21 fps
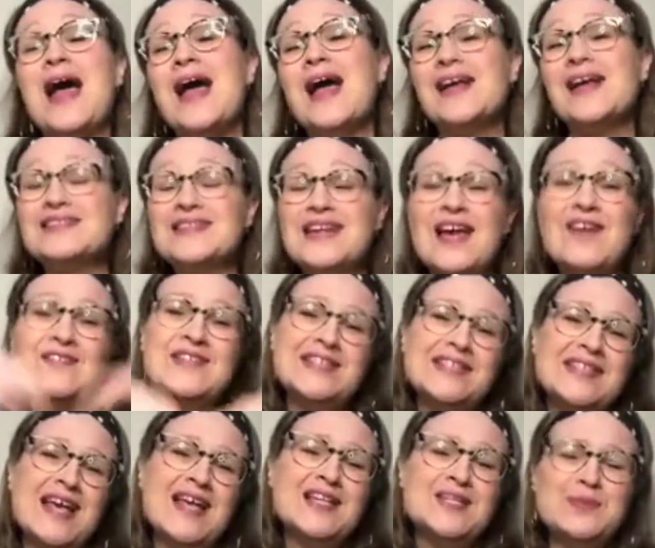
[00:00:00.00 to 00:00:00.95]
had 7
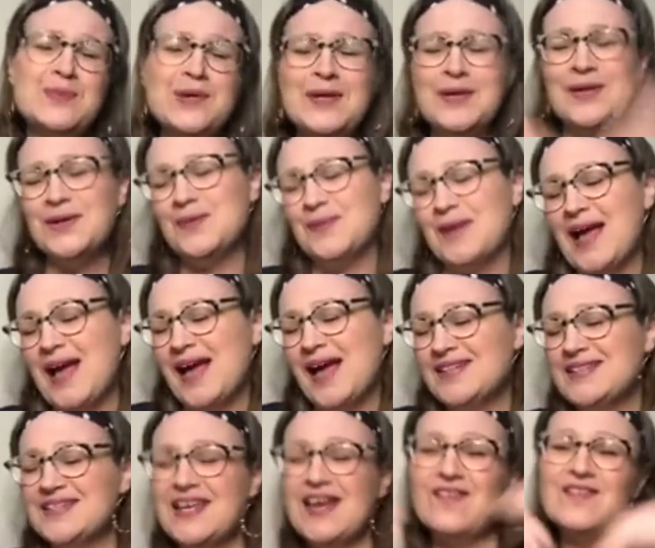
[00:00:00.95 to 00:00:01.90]
sons, woohoo!
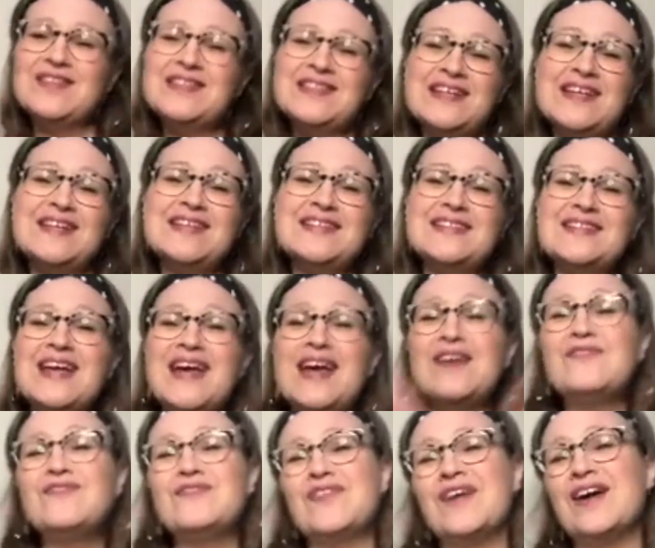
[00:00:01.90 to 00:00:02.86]
And 7 sons
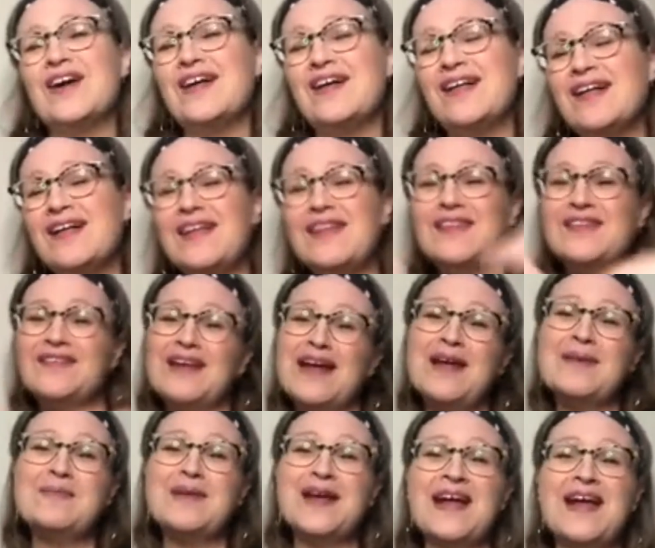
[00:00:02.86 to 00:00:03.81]
had Father
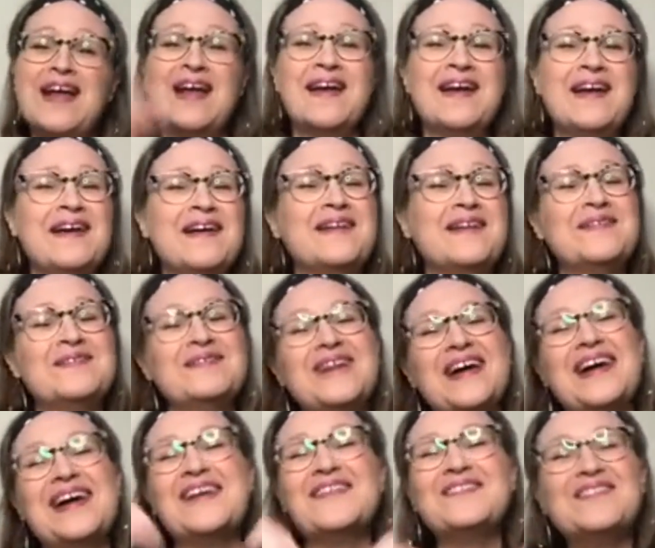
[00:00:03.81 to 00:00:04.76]
Abraham.
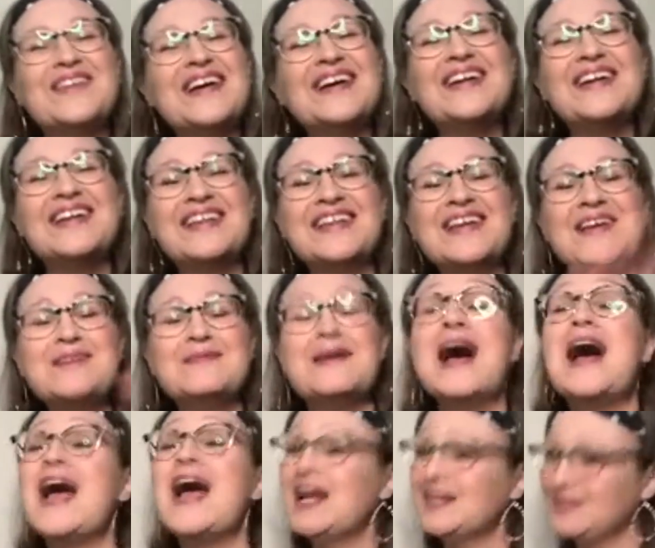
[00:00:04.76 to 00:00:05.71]
I'm one of them,
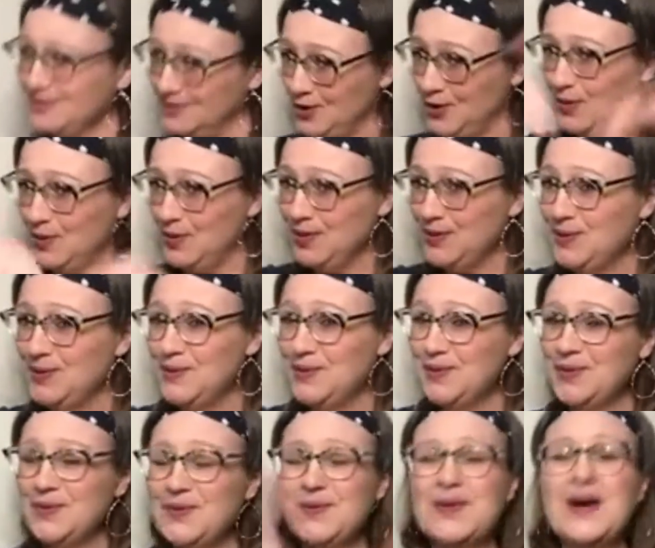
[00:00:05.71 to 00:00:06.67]
and so are
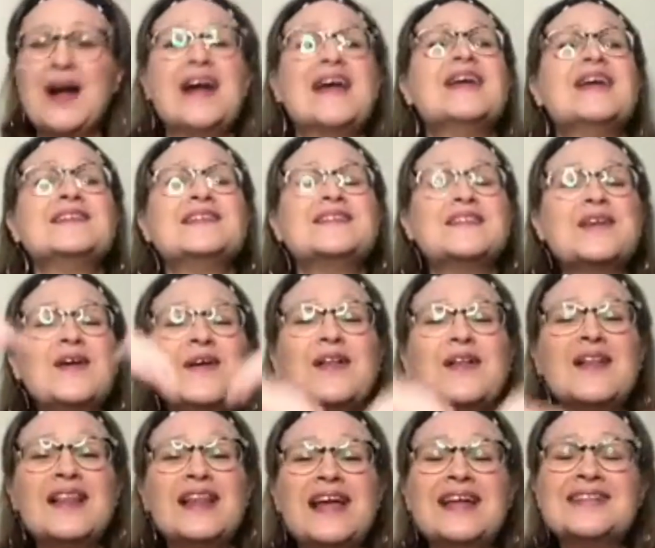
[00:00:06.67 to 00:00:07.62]
you. So
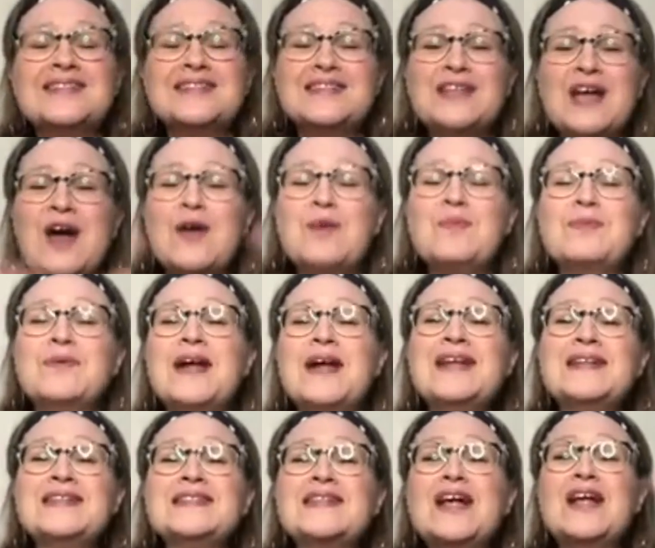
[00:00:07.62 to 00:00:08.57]
let's all
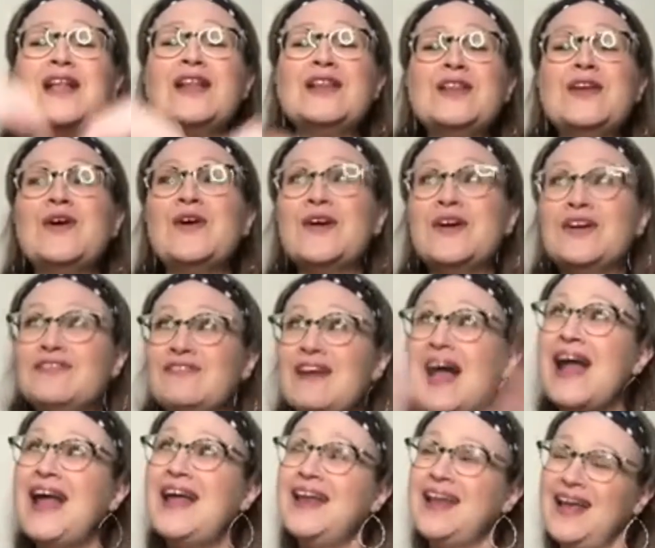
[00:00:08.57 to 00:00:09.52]
praise the Lord.
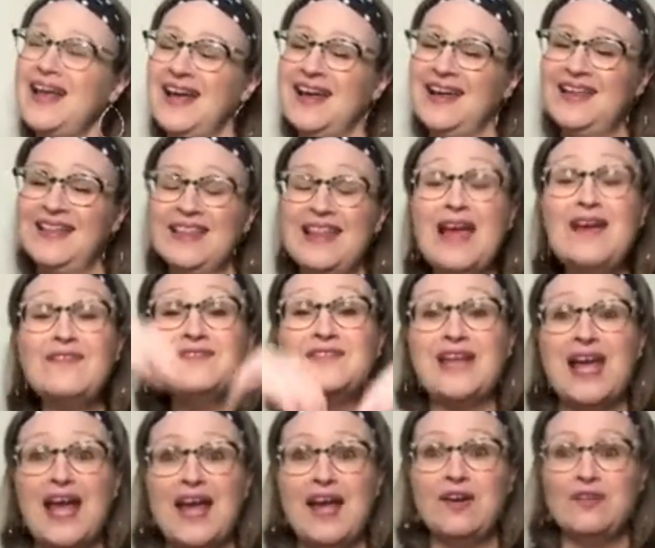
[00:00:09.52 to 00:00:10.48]
Right hand,
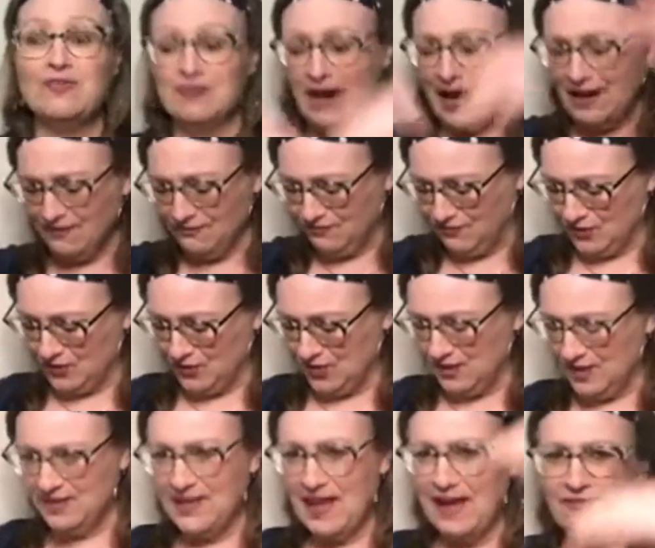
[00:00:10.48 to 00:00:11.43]
right
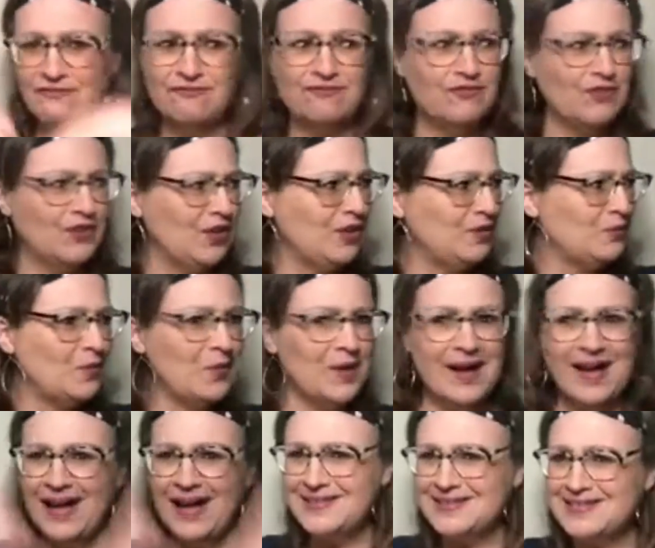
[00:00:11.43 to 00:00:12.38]
foot,
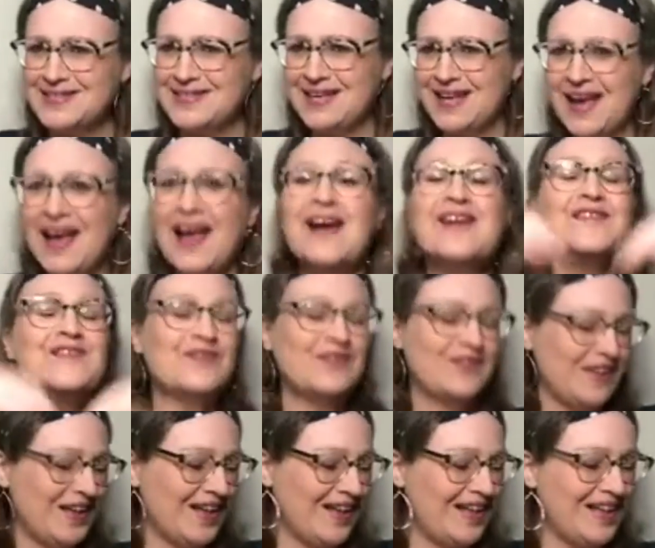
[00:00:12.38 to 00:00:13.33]
what?
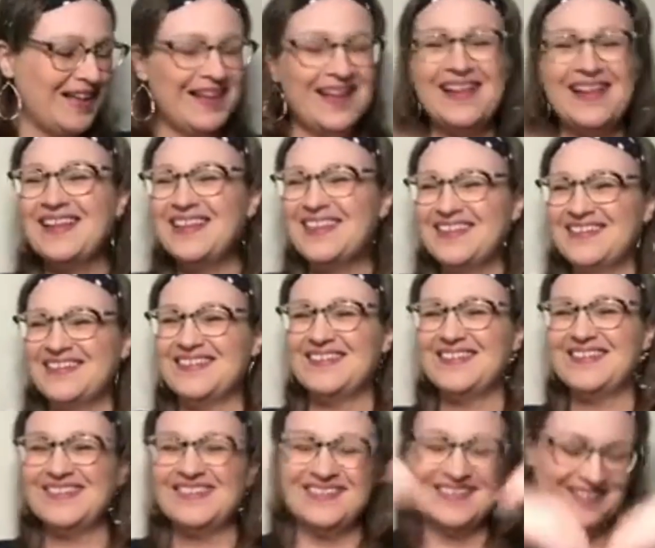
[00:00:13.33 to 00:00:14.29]

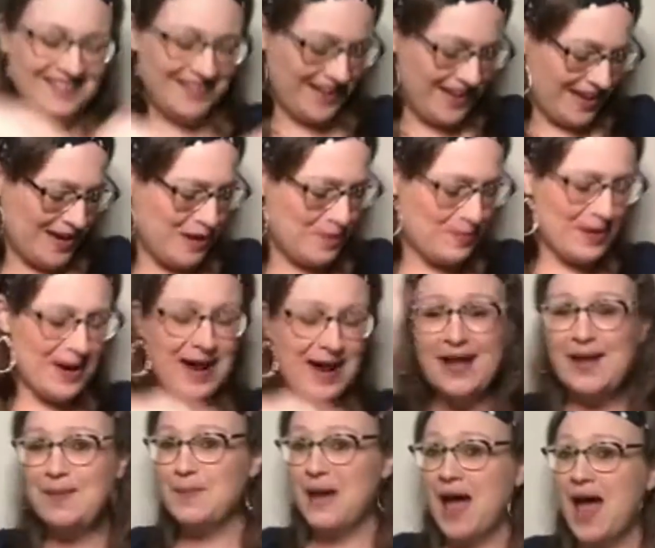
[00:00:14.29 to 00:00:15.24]
Father
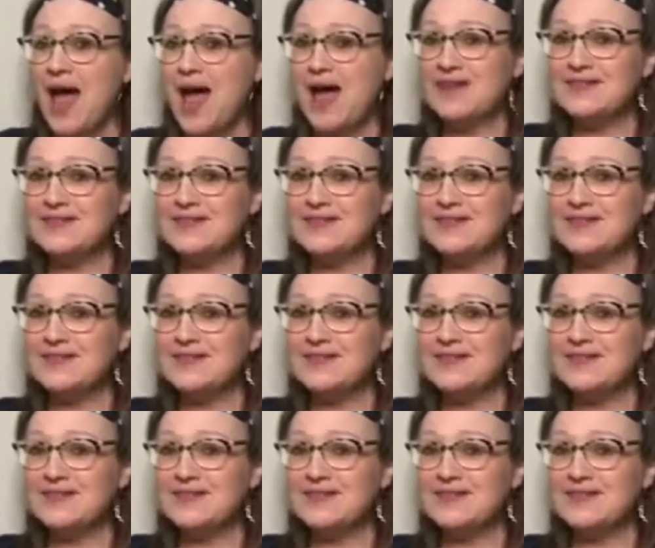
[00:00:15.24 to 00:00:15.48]
Abraham had